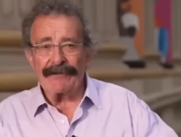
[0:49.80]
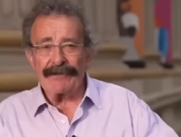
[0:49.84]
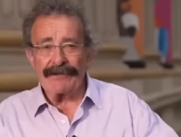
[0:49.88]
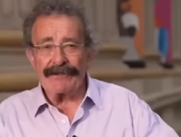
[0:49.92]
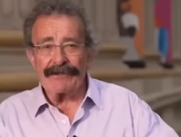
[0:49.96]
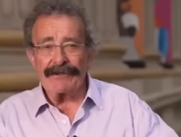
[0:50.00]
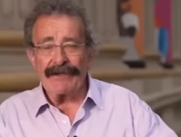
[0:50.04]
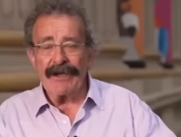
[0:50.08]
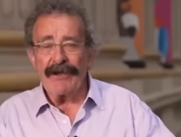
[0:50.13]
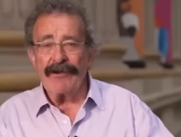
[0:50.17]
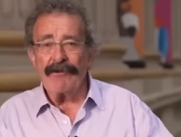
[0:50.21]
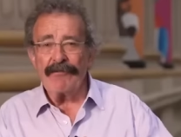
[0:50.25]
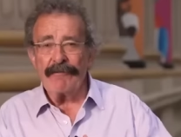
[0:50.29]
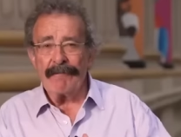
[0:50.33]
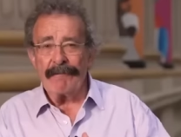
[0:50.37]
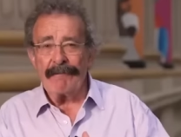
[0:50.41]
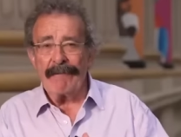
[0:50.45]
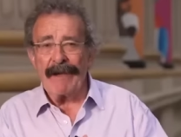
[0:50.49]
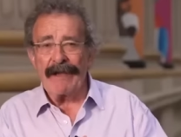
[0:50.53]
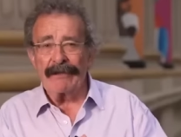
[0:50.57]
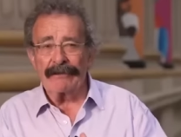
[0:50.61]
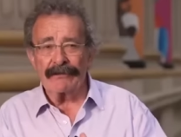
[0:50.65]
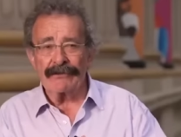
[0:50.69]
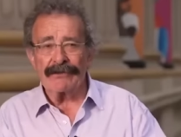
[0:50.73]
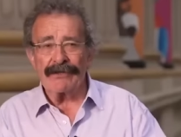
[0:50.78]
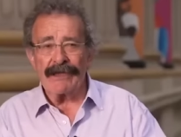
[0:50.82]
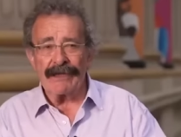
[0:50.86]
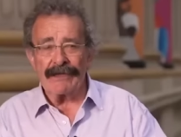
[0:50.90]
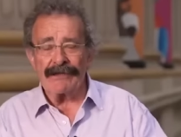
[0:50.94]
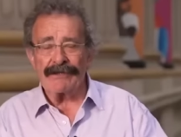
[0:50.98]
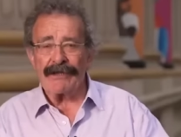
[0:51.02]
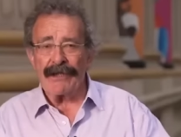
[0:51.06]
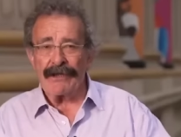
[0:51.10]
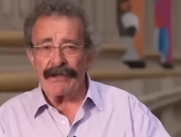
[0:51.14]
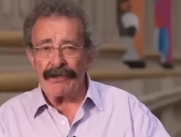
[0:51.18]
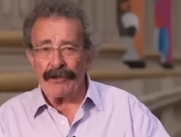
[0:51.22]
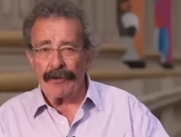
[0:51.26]
there's no male genes
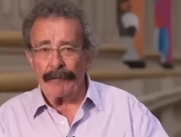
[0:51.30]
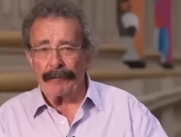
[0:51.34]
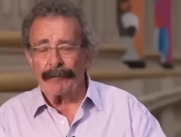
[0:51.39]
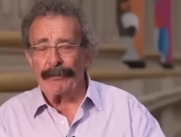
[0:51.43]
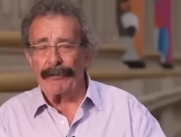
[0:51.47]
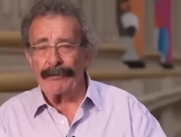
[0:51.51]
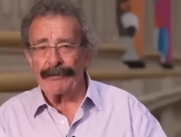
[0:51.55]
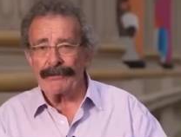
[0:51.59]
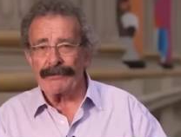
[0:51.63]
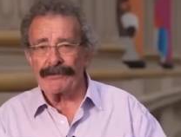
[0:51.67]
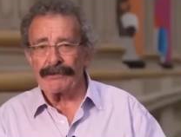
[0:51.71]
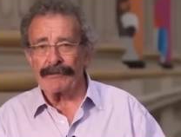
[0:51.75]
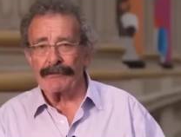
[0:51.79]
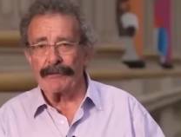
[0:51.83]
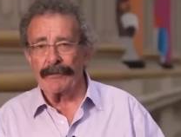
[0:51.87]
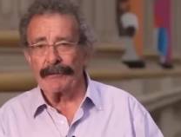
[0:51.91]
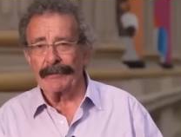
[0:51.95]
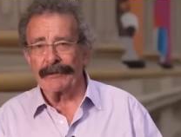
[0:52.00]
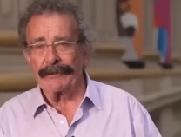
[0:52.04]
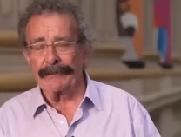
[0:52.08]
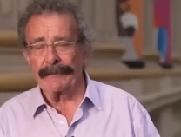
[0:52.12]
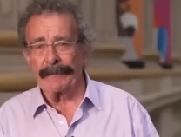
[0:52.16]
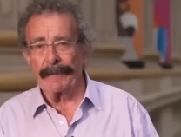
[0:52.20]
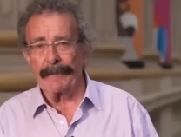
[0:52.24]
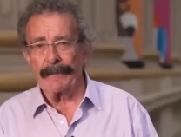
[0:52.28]
there, you're born as a woman.